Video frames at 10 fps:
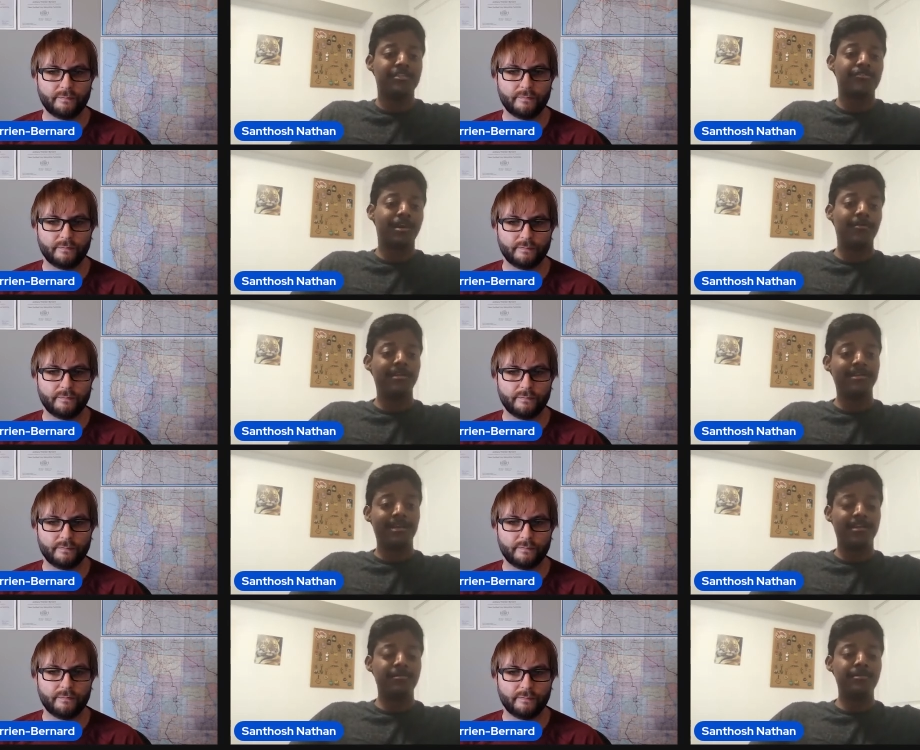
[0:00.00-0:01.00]
Speaker 1: surrounding
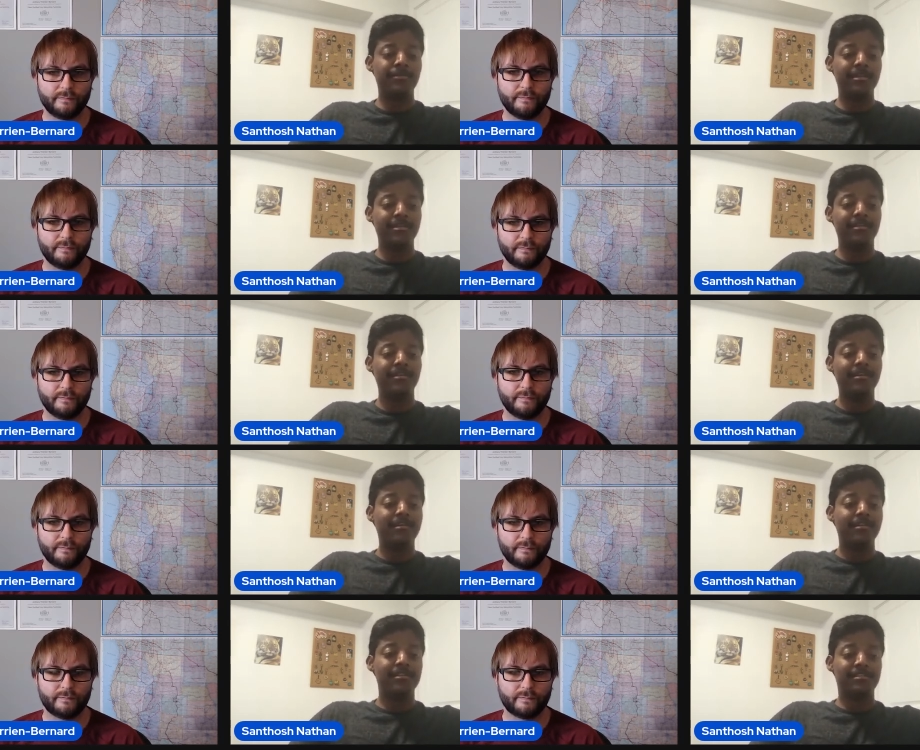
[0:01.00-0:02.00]
that community
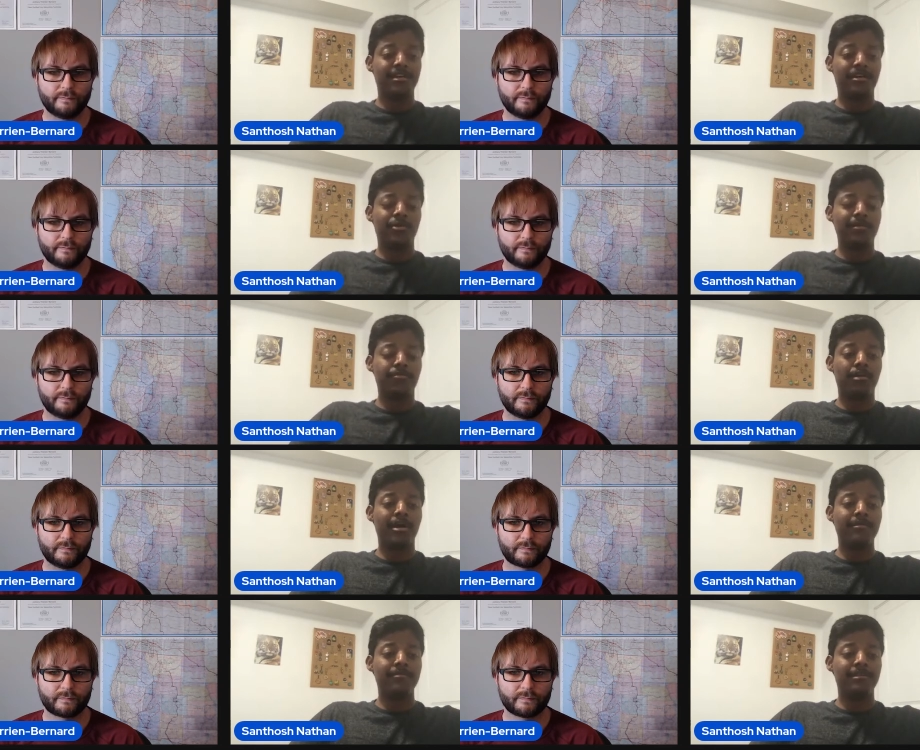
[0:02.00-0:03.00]
is uh, quite
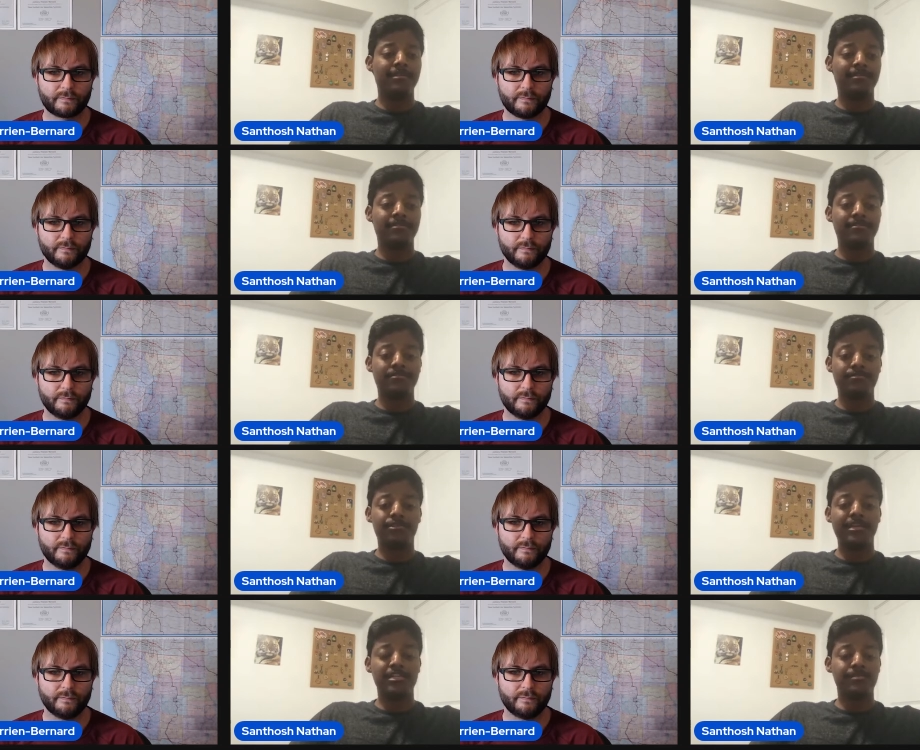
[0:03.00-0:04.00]
prime and
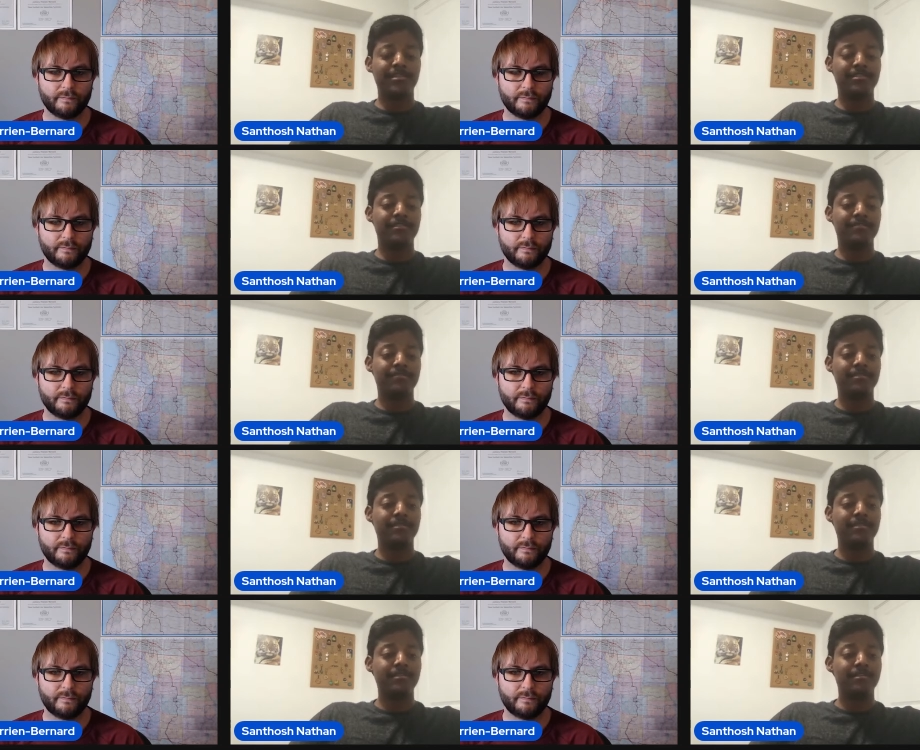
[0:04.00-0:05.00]
pretty expensive.
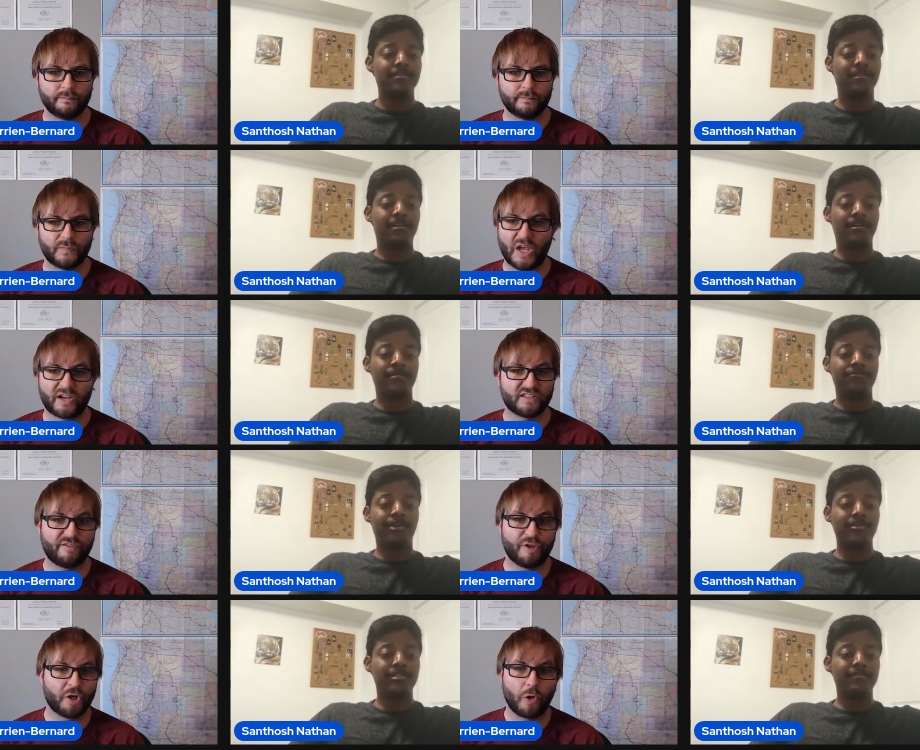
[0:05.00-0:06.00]
Uh, yeah,
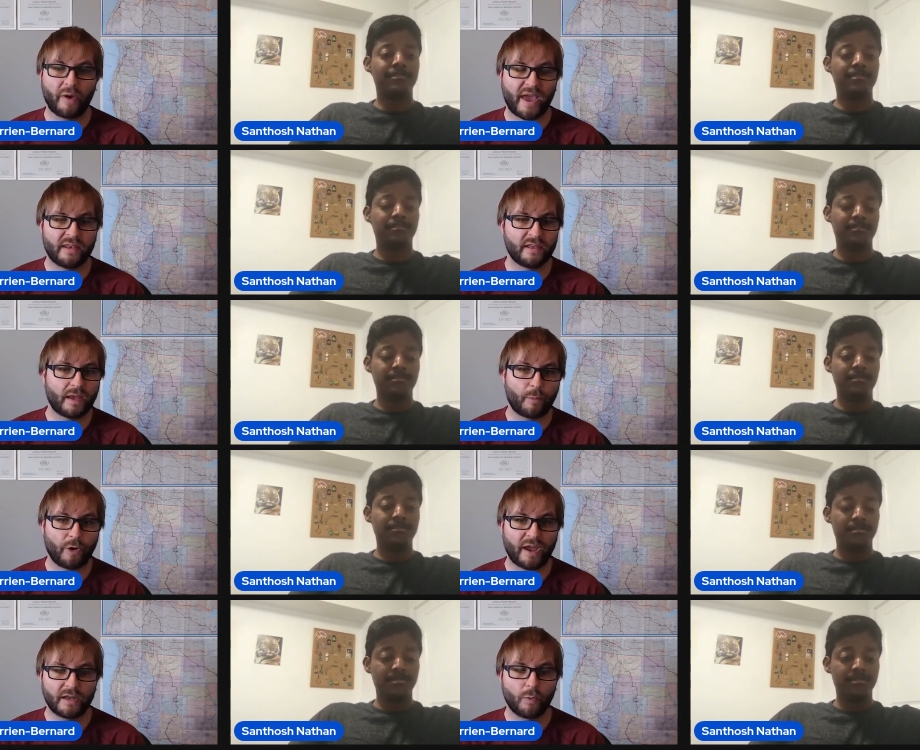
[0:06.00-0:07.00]
because if you
Speaker 2: go any
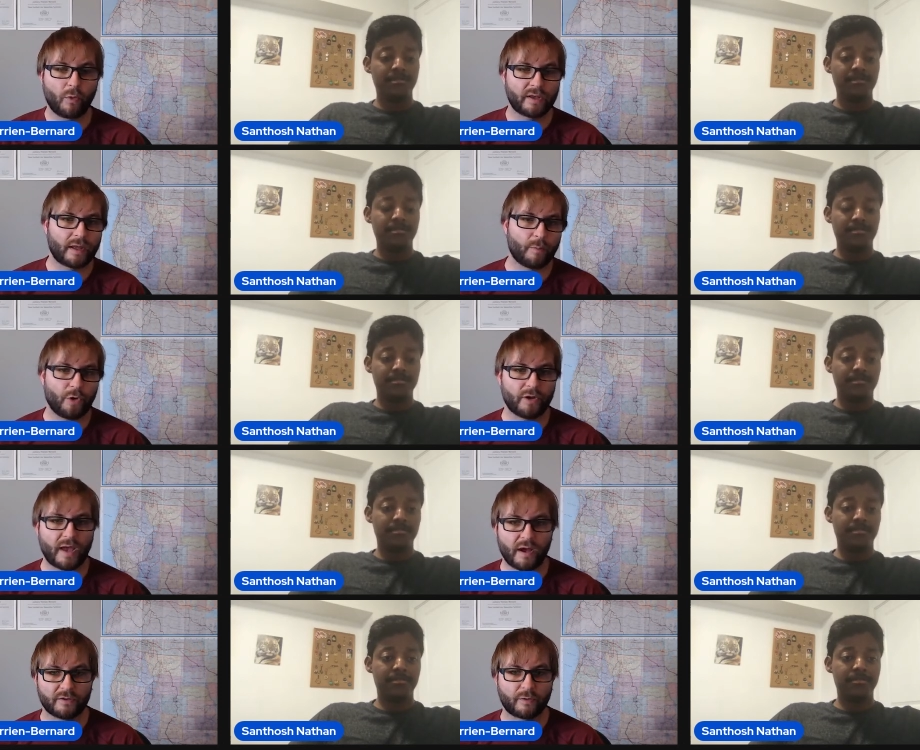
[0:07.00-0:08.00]
neighbor, any one
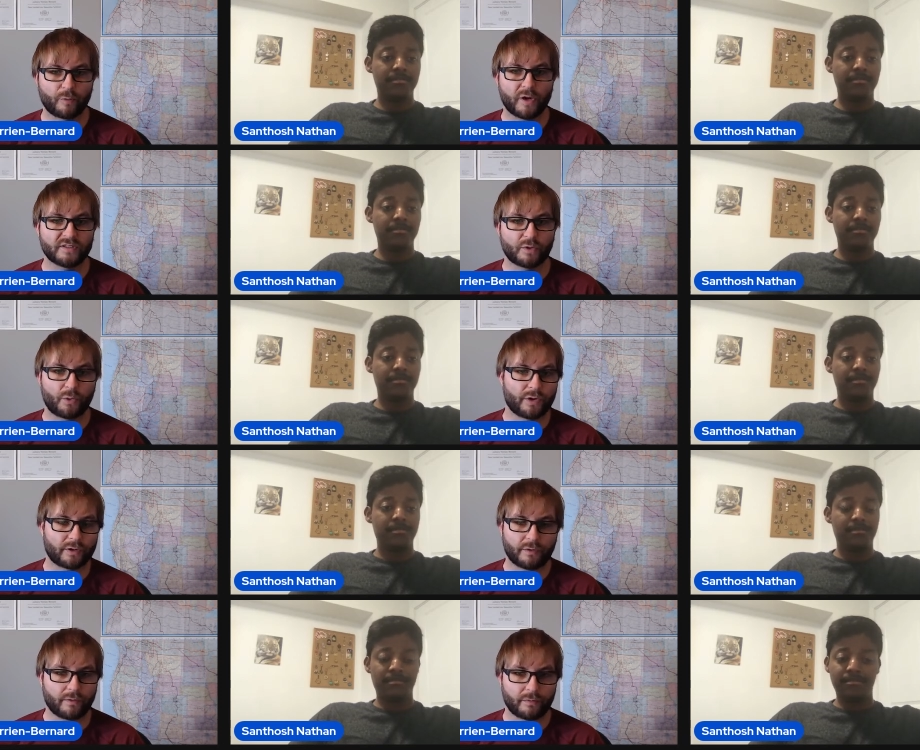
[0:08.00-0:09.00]
neighborhood out of
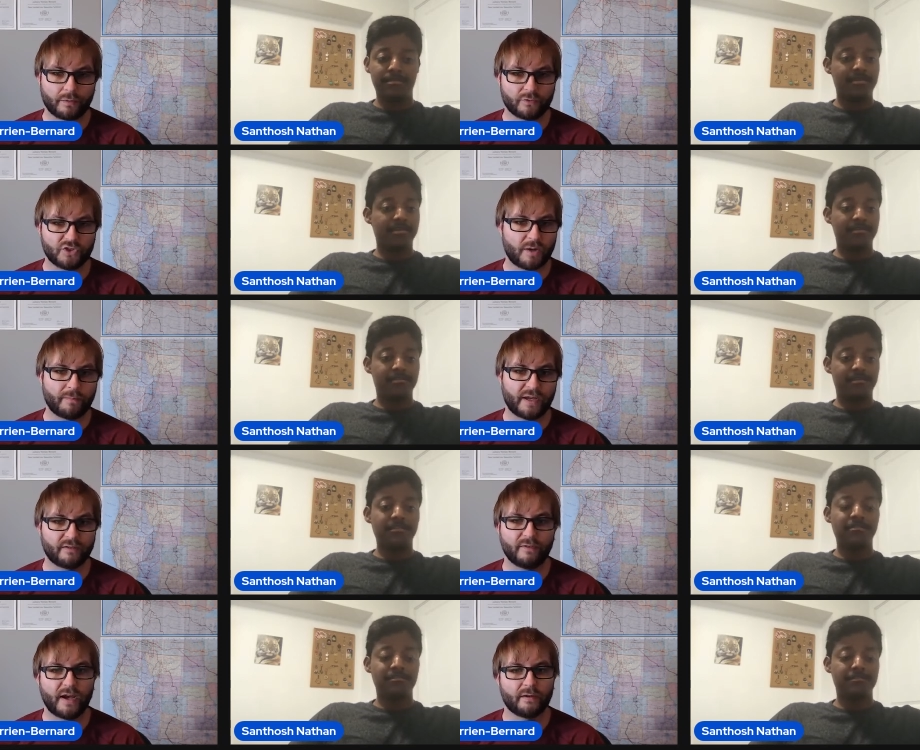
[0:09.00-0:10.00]
Rosscarrock, you're you're
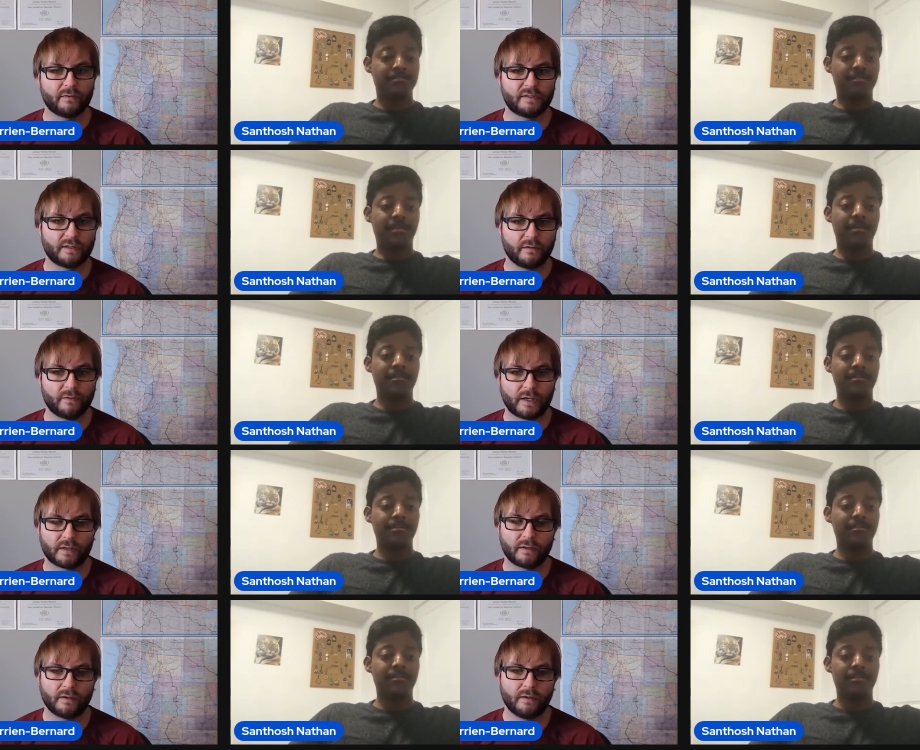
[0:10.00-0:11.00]
jumping in value
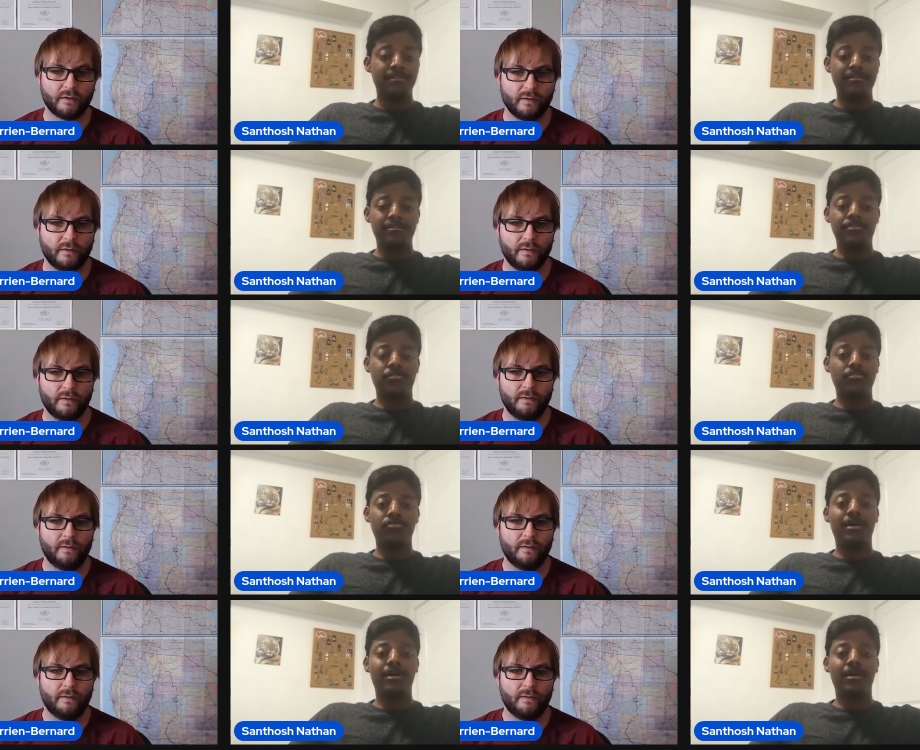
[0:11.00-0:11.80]
significantly.
Speaker 1: So